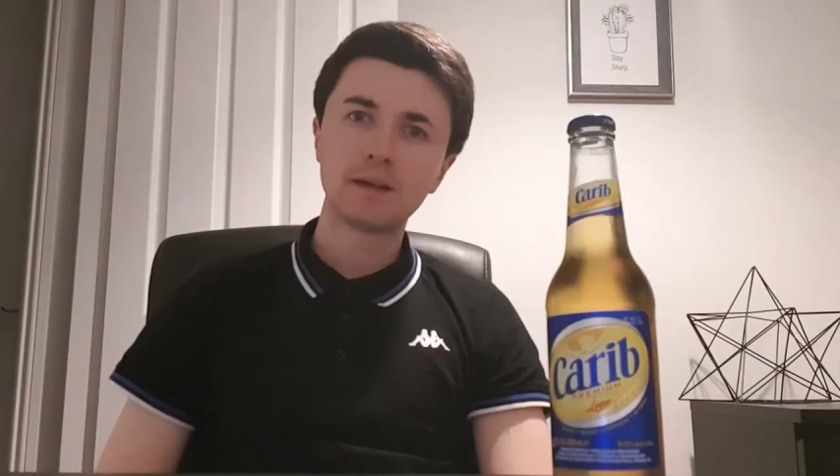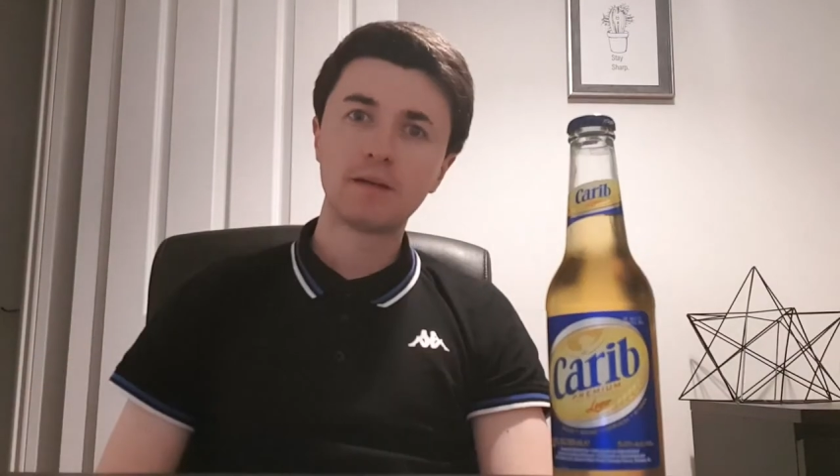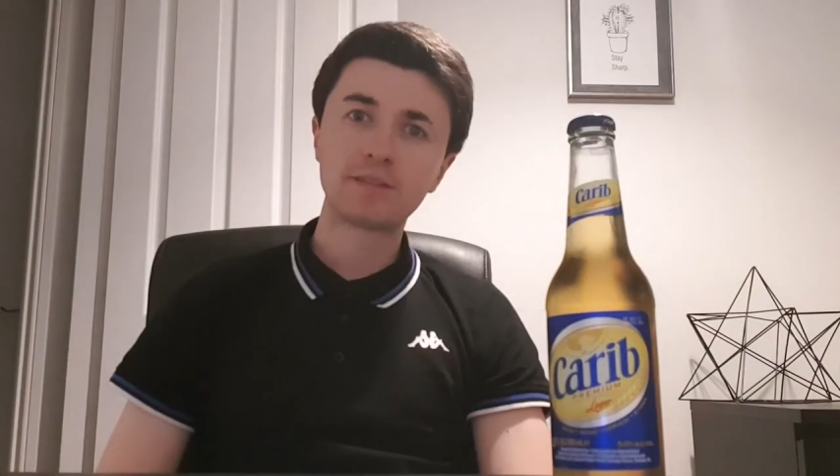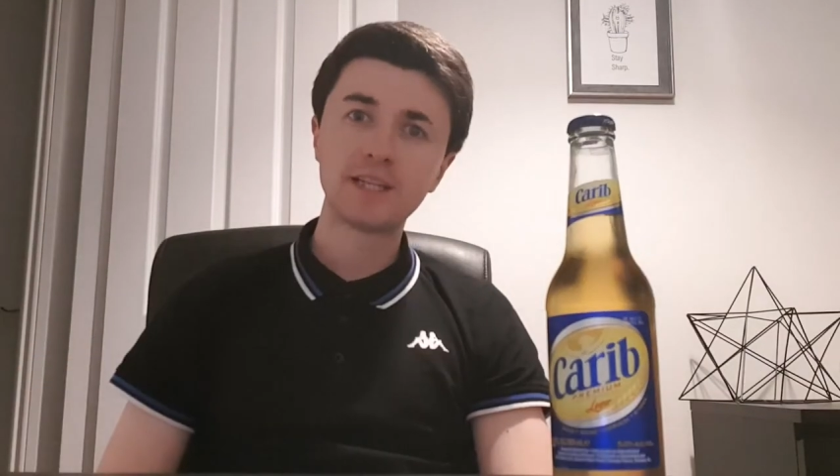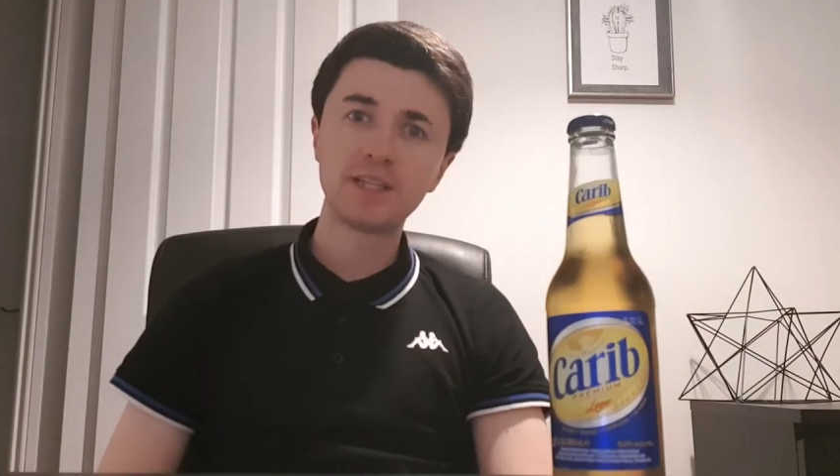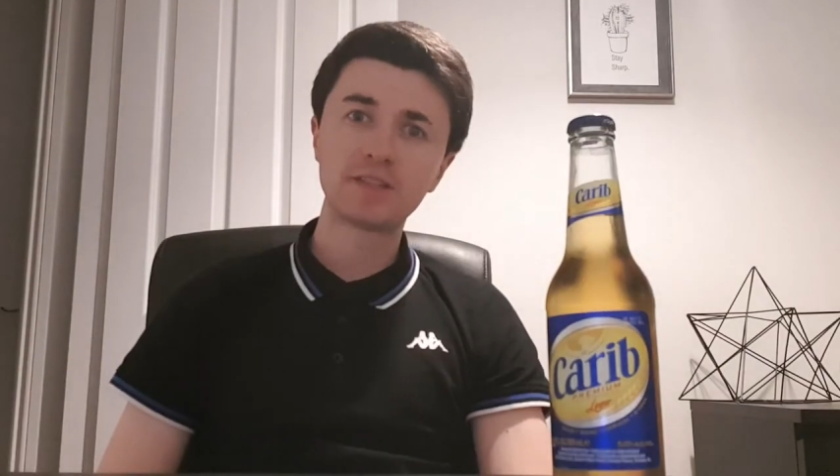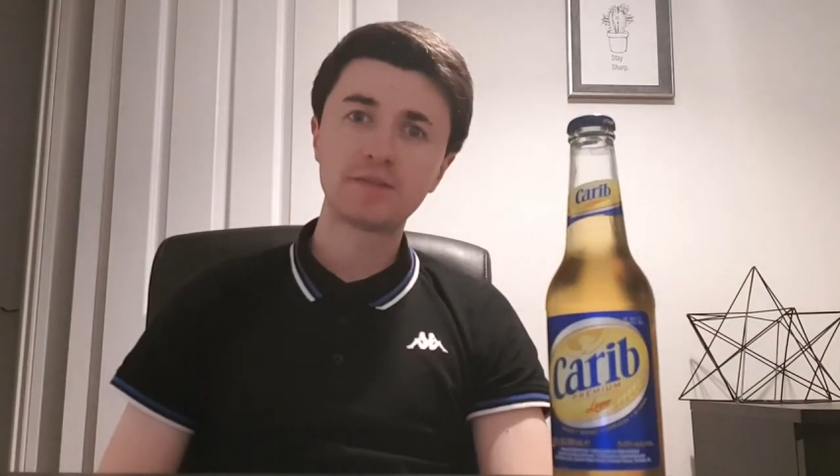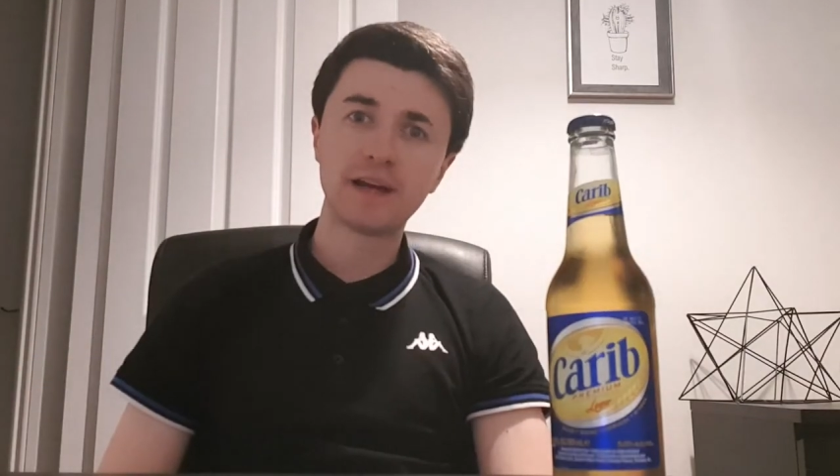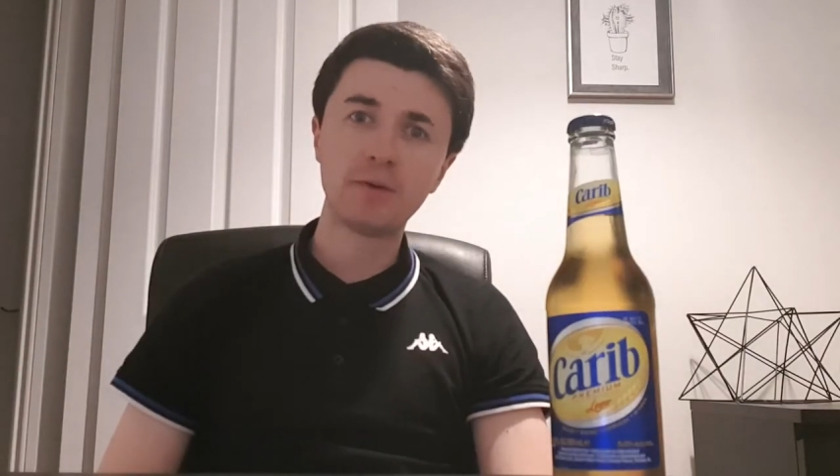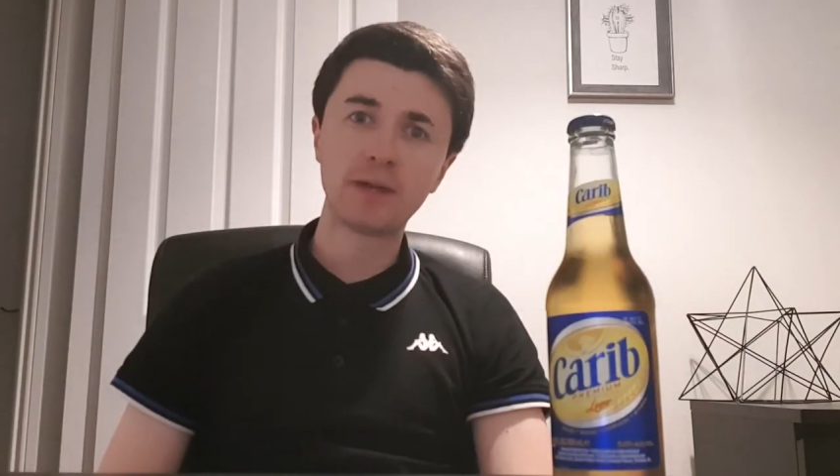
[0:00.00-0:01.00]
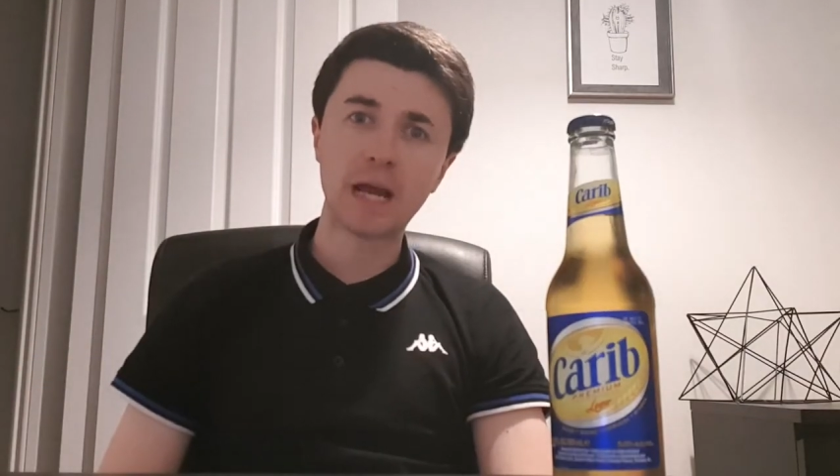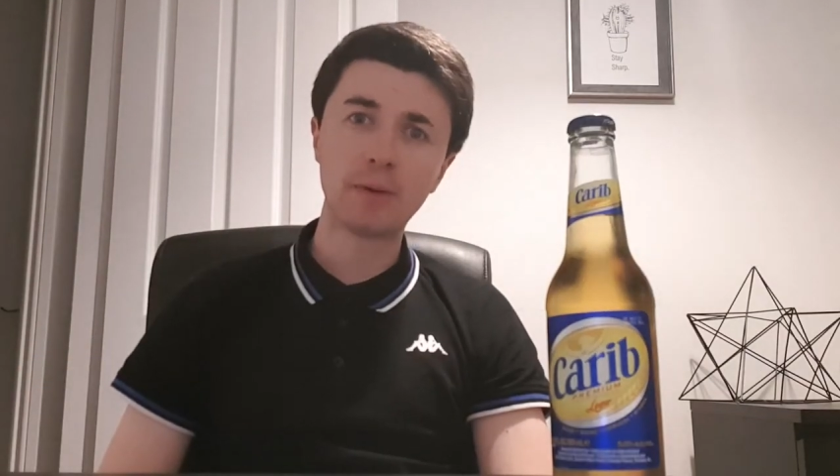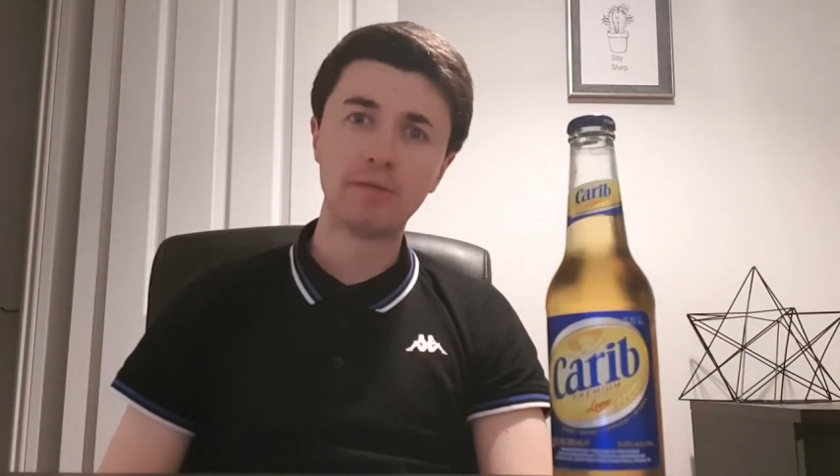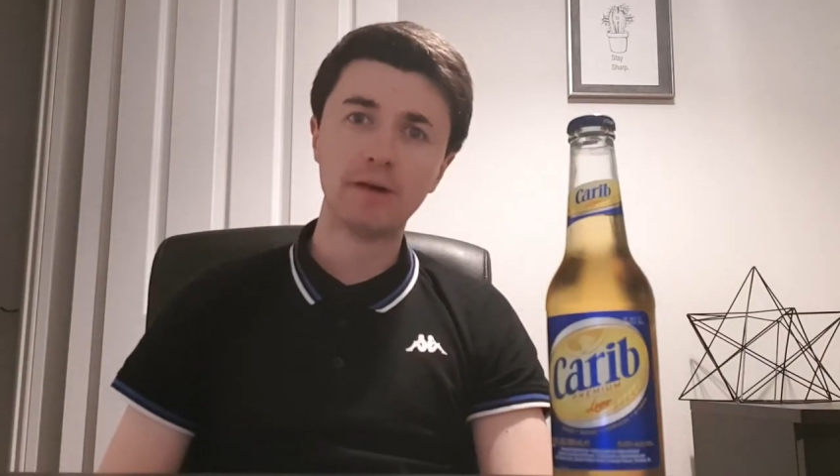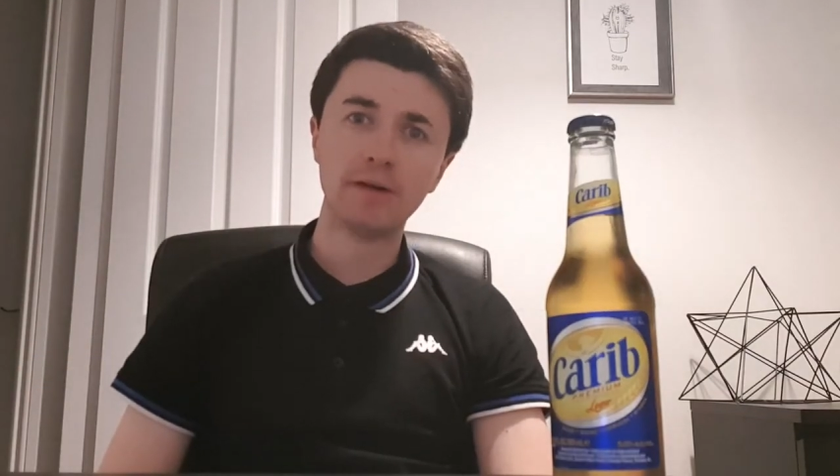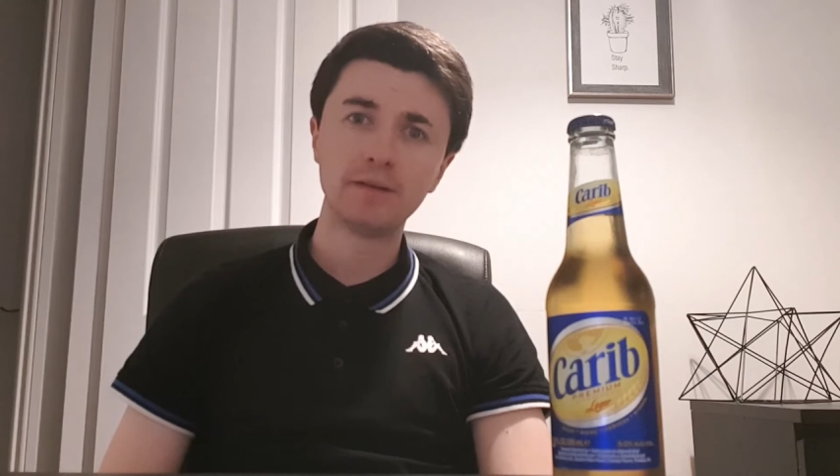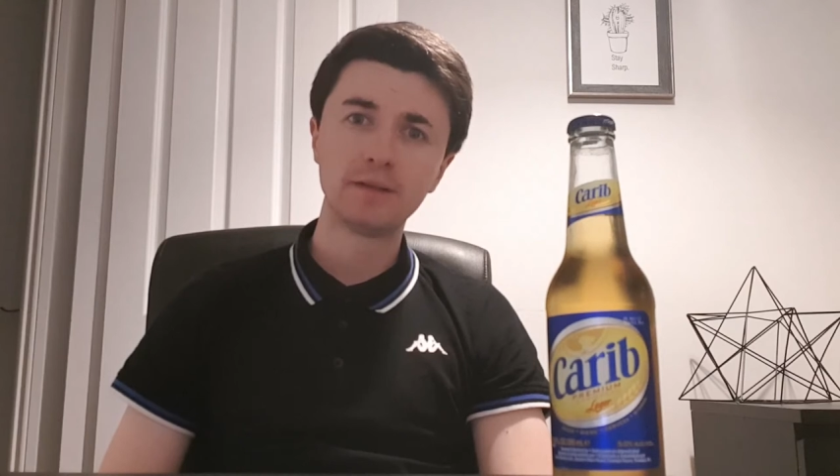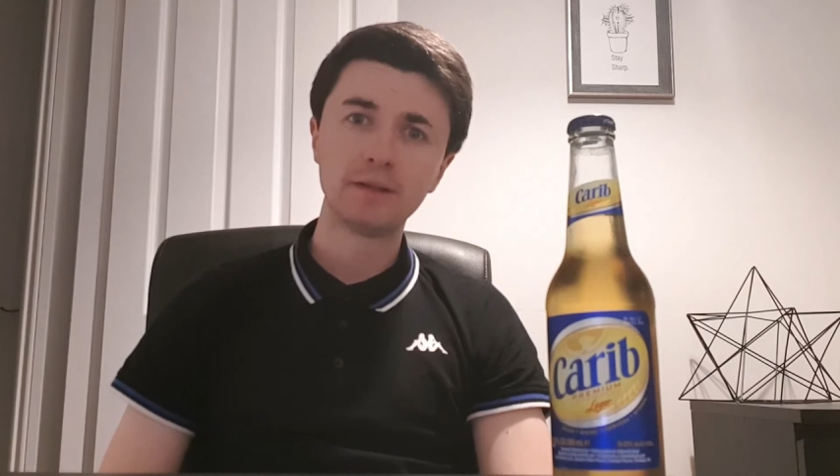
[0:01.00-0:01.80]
I've since found, however,